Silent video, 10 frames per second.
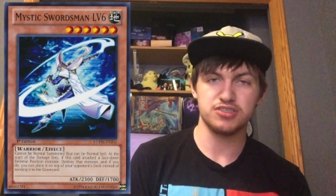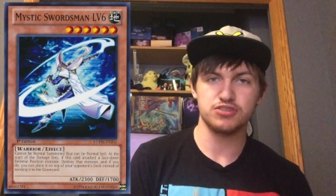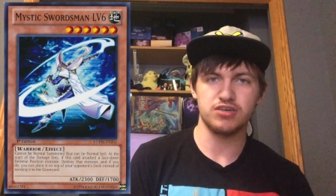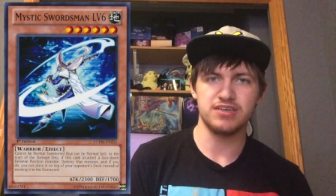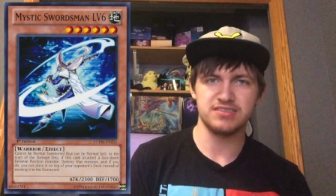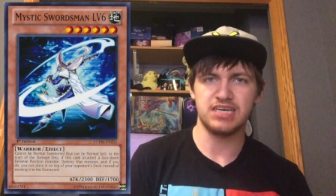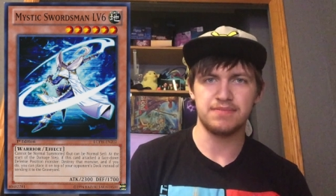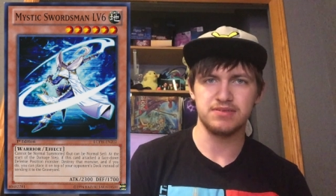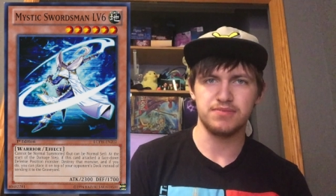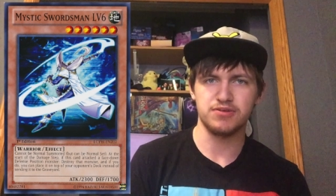destroyed on
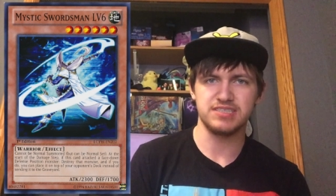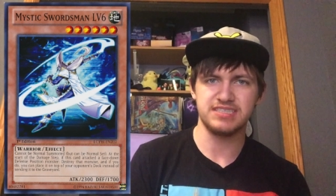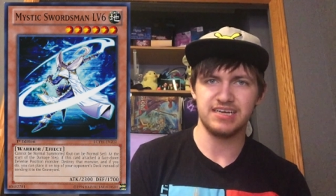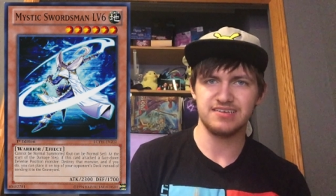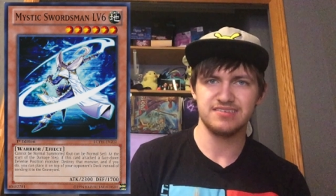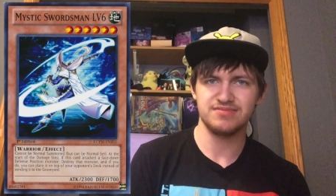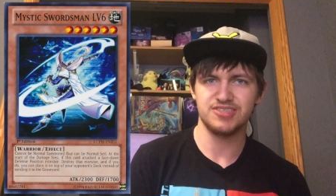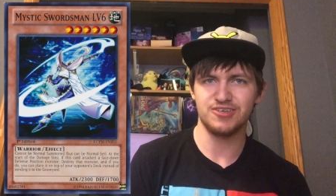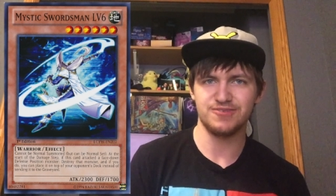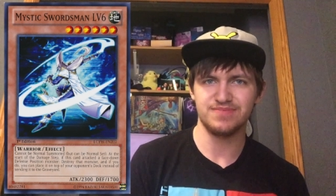top of the opponent's deck.
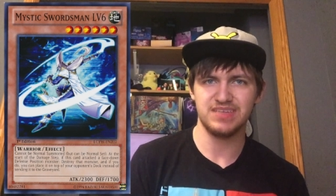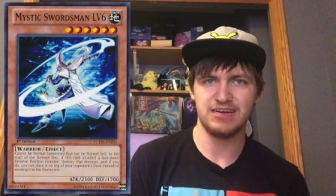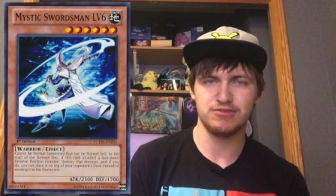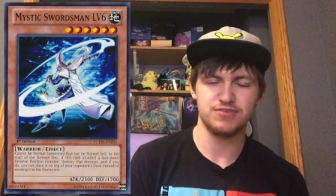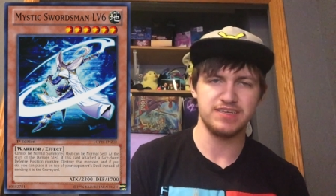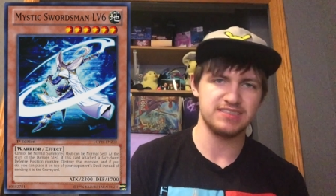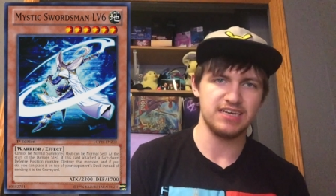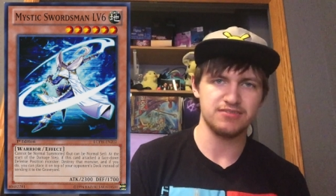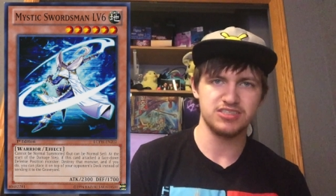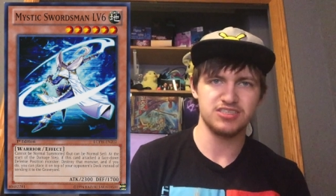So that was face
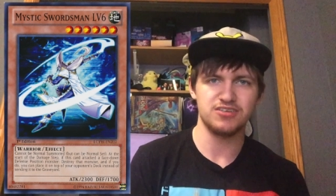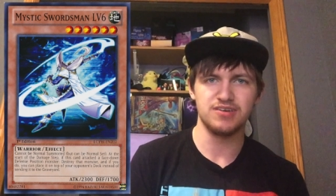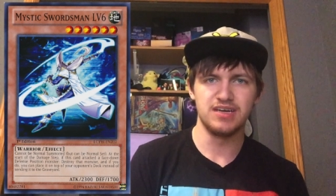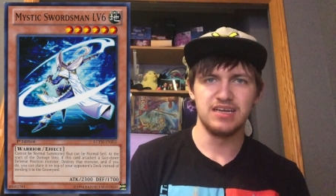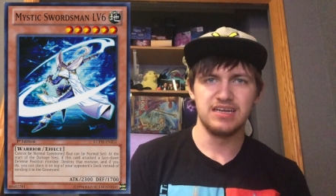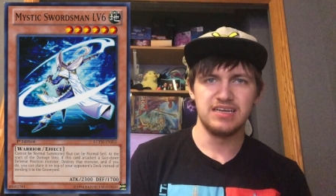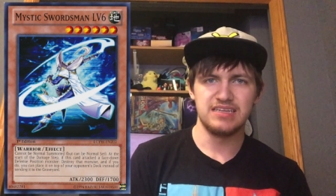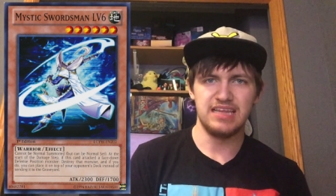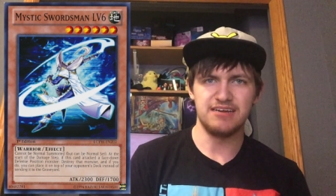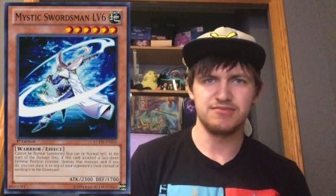down. So
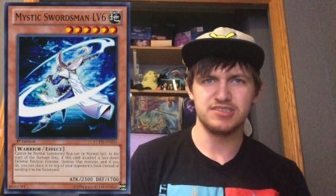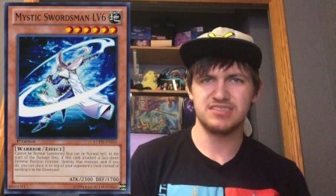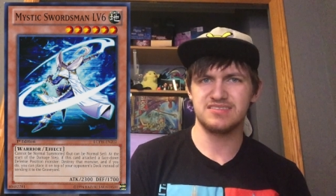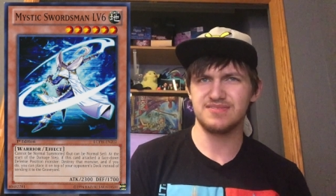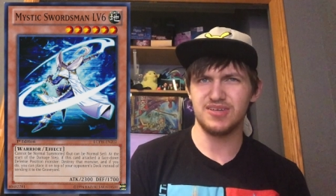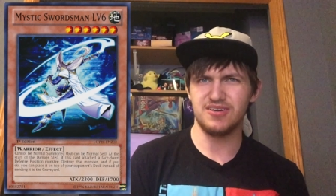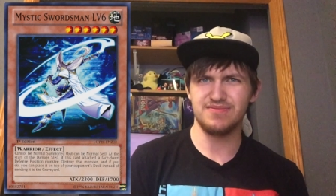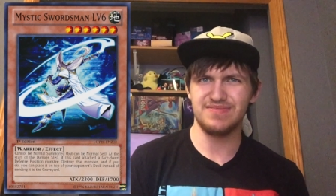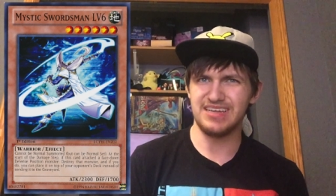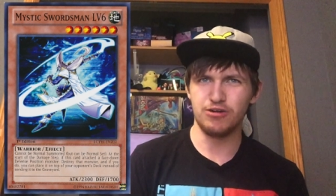that was
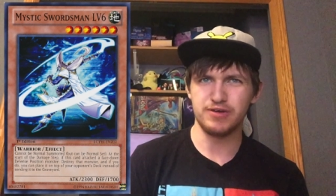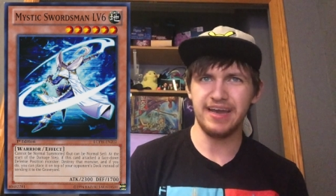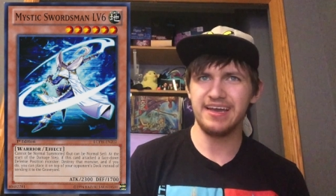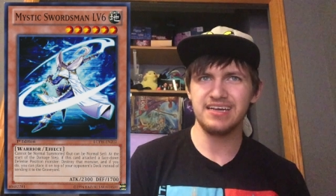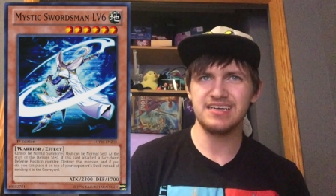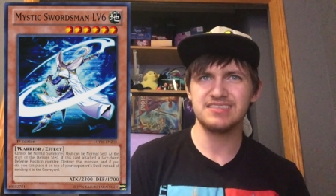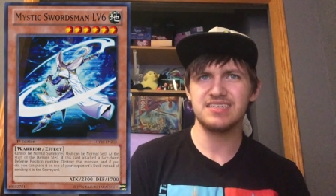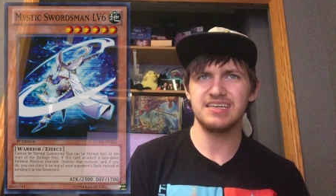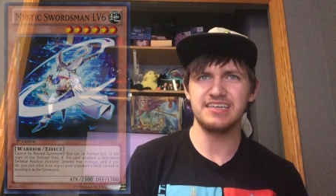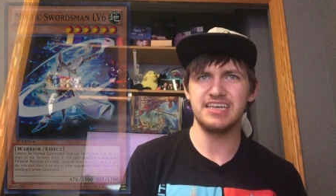okay, I
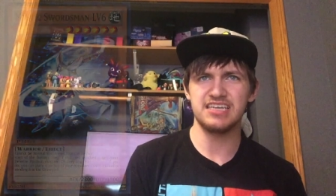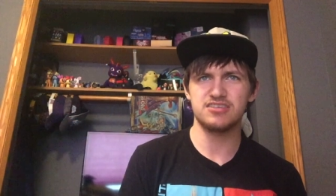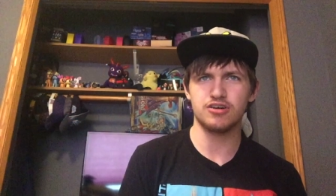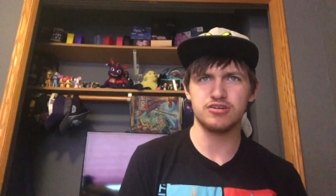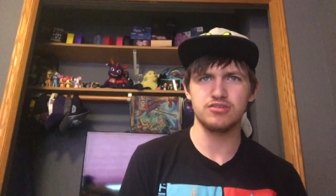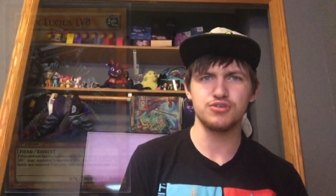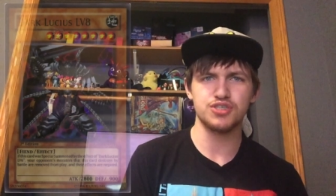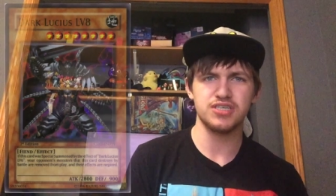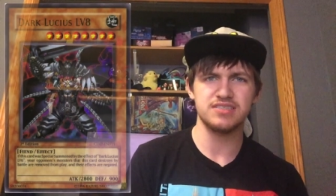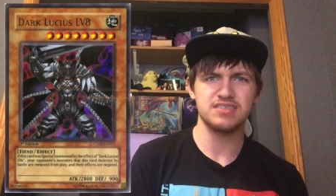guess. And then they had Dark
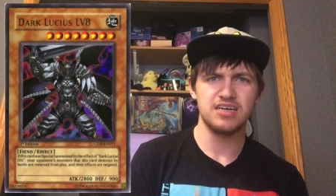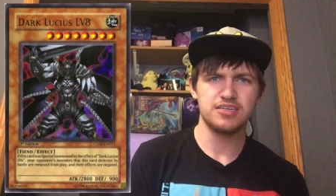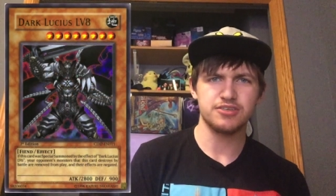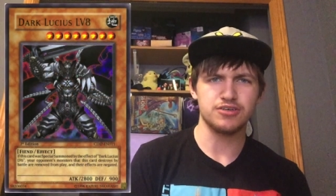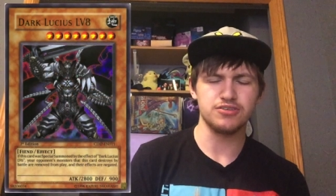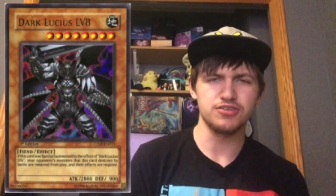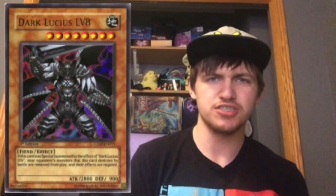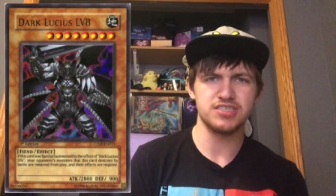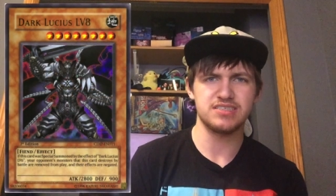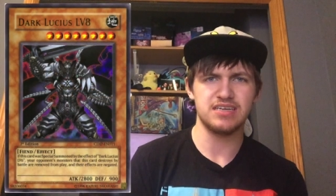Lucius. Dark
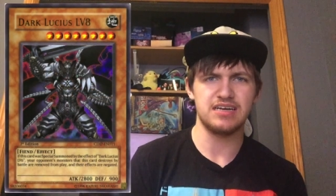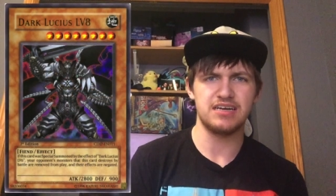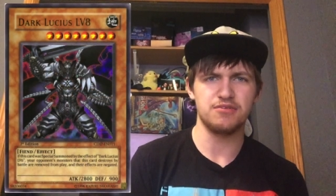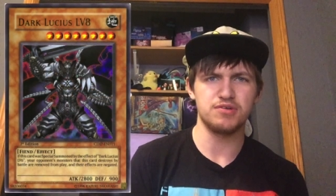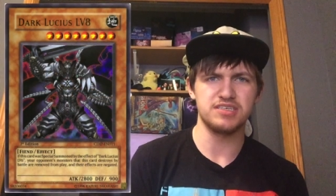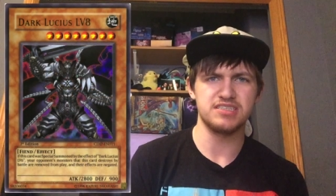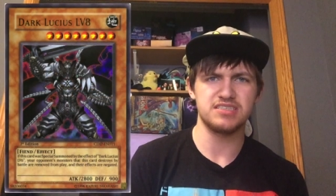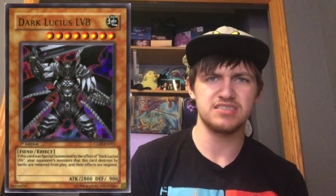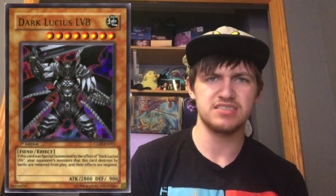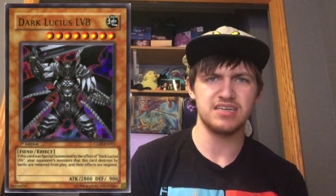Lucius
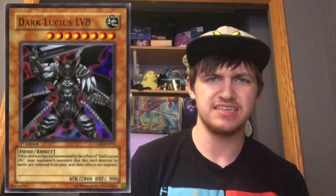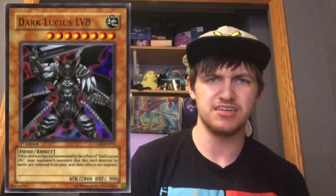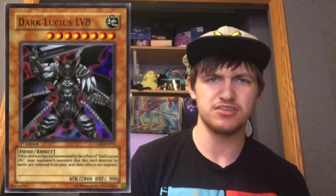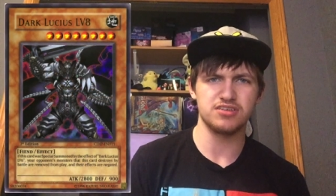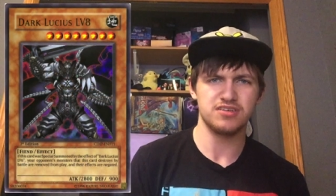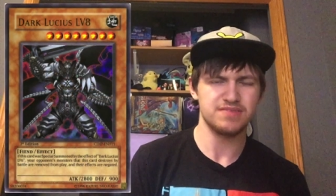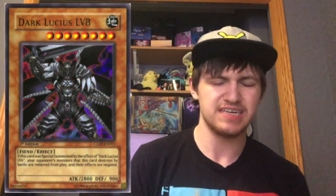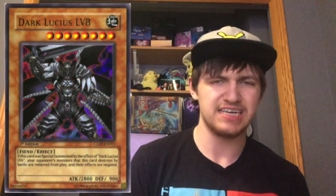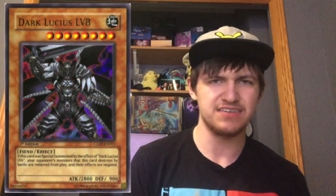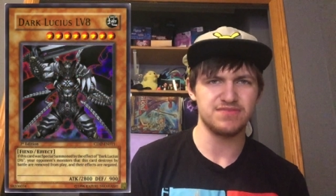was another
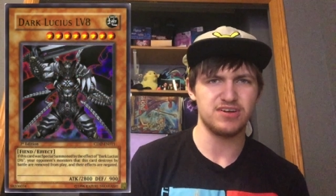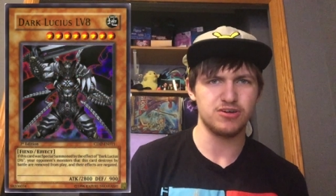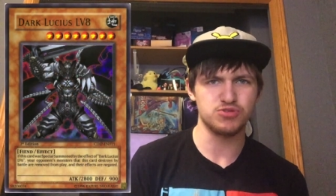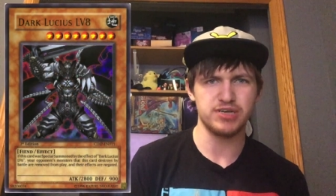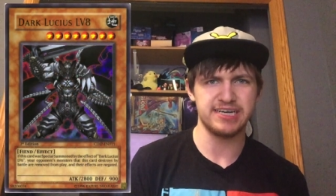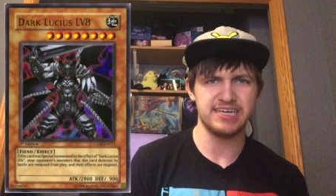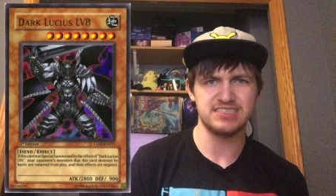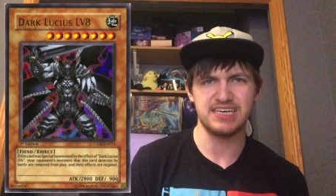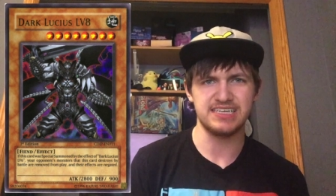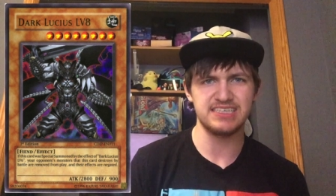kind of Armed
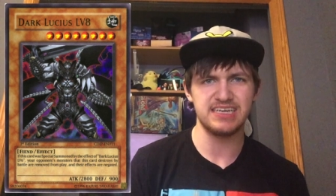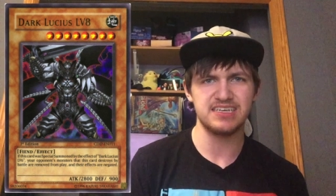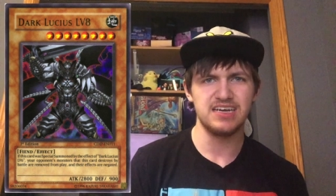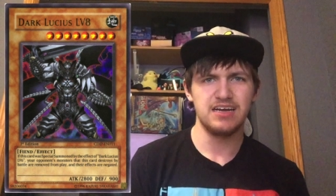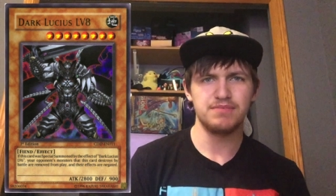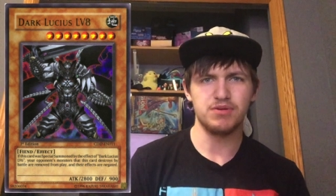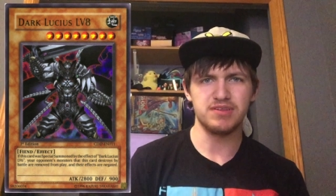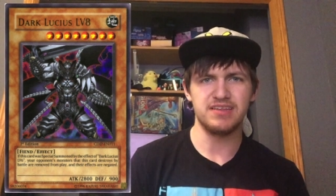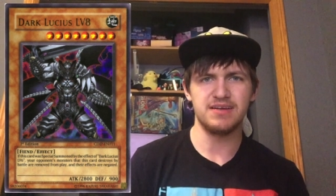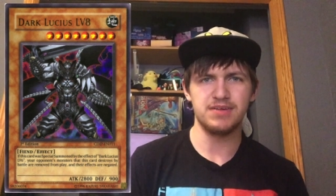Dragon-esque kind of deck, but
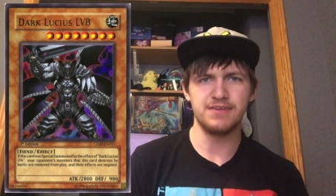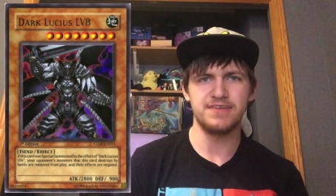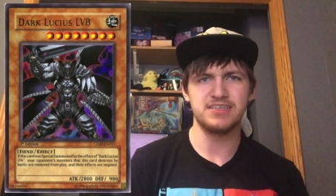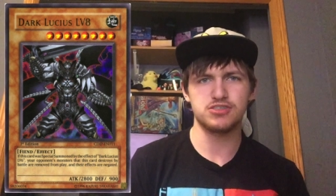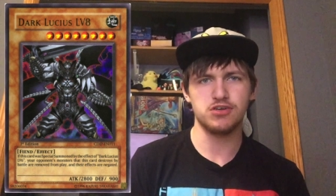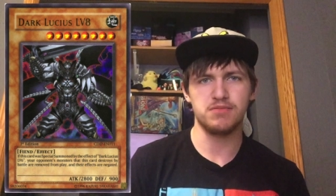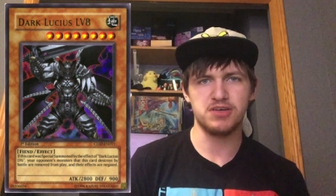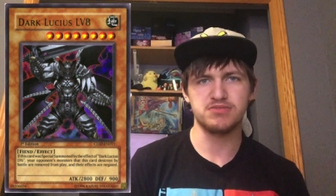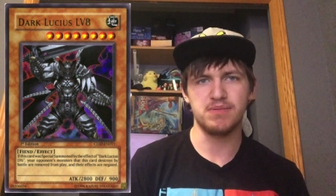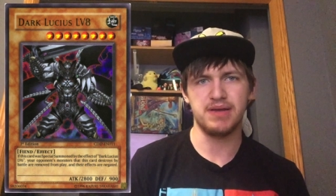with them, if they destroy a
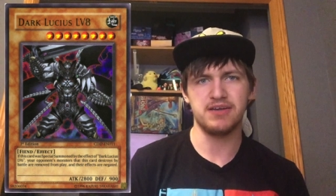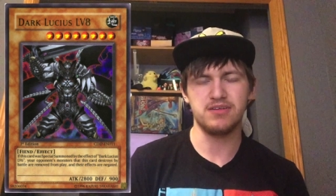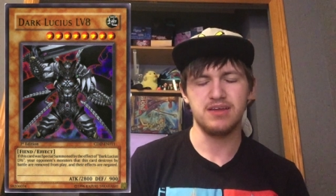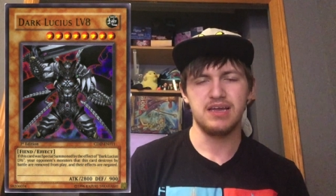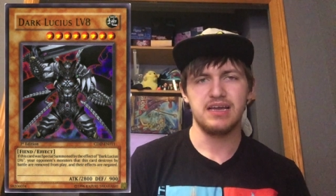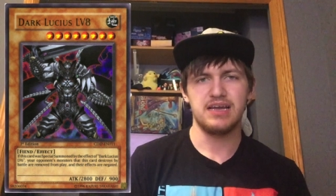monster in battle,